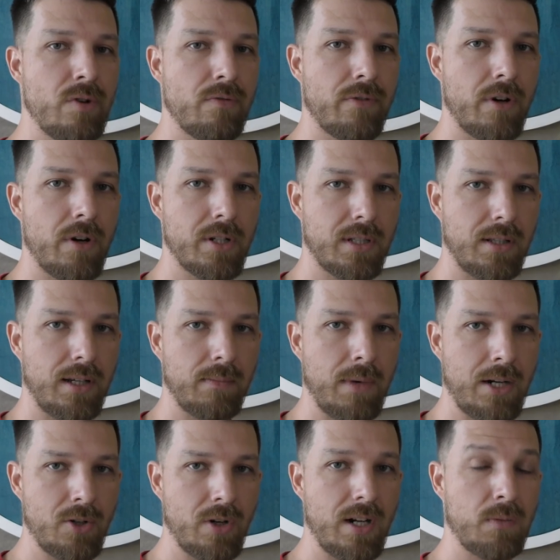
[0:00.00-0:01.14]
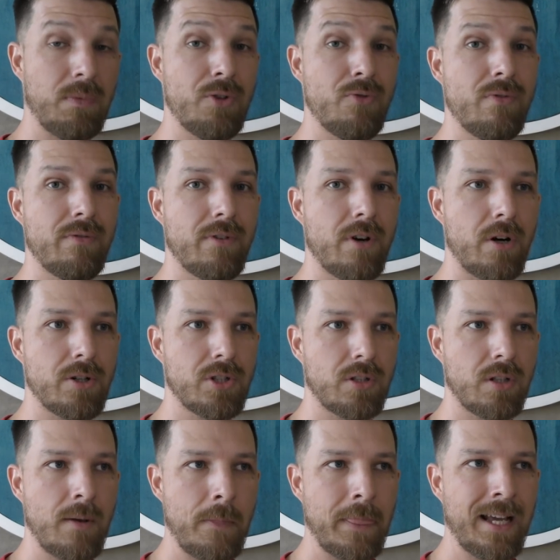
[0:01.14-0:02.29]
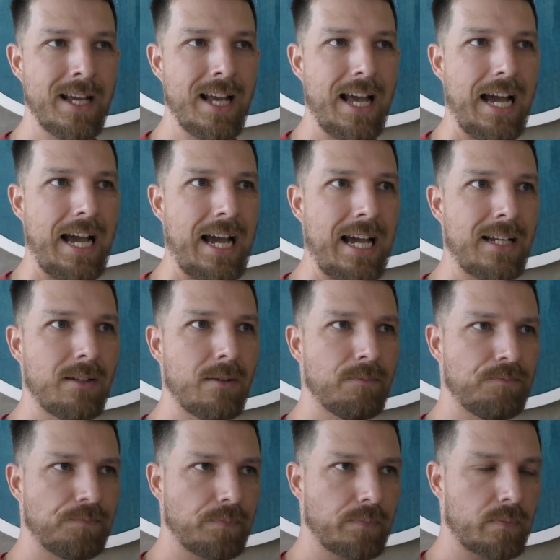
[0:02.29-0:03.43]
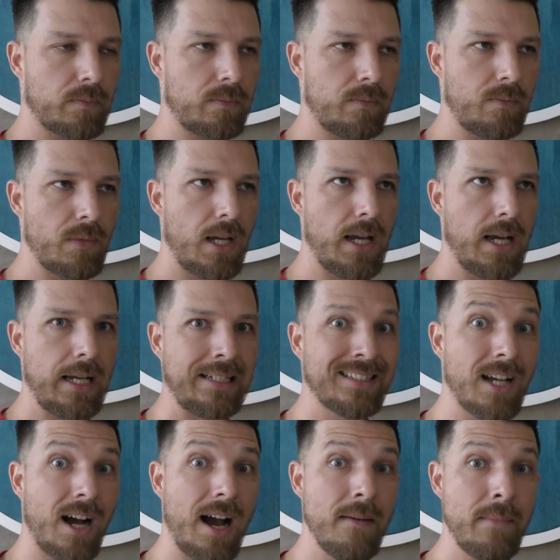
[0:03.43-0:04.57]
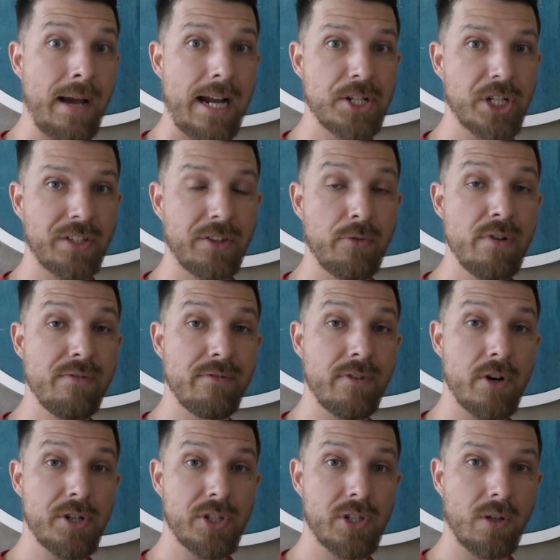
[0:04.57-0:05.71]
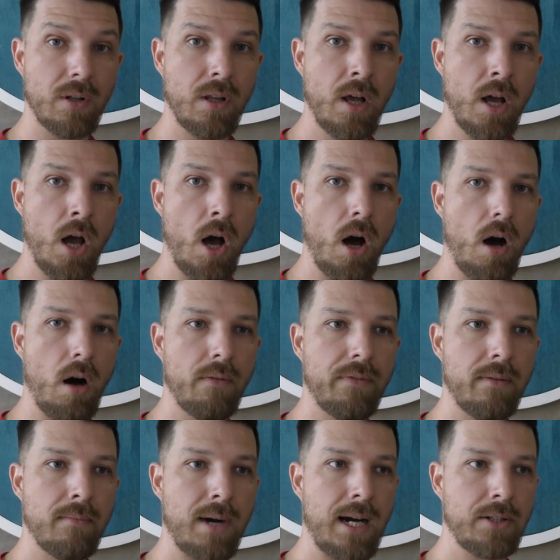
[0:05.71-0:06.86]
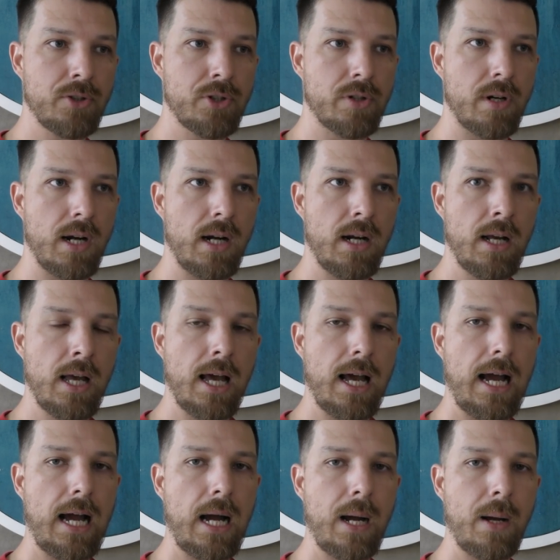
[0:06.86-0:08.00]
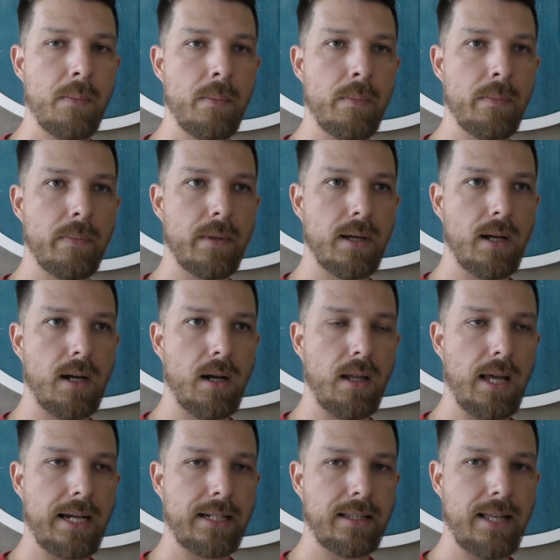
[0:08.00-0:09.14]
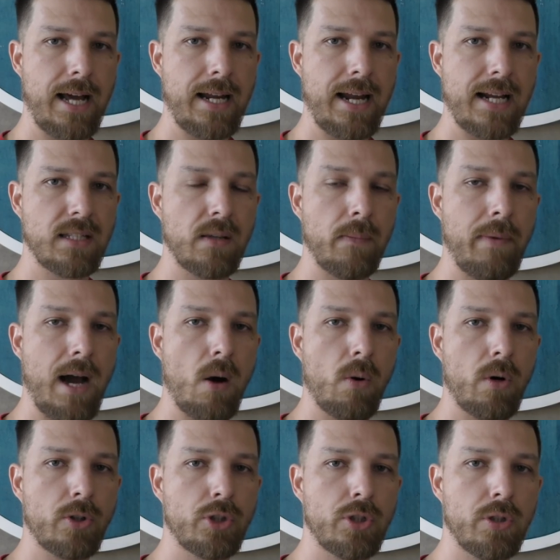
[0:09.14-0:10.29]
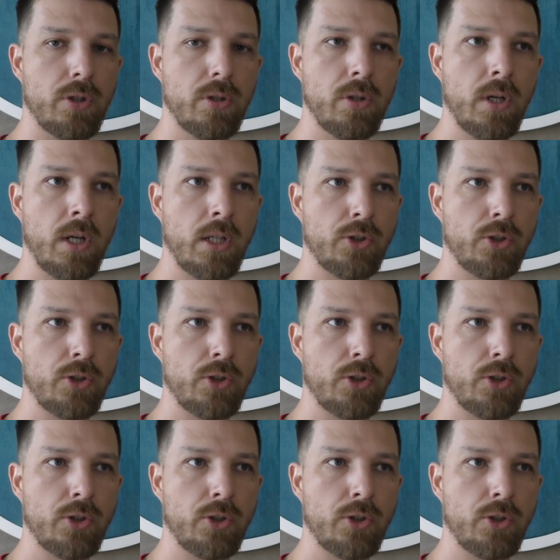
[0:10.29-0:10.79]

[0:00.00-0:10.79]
reverse. That mantra has been reversed. And in Thai magic, the reversal of the mantra like that has the power to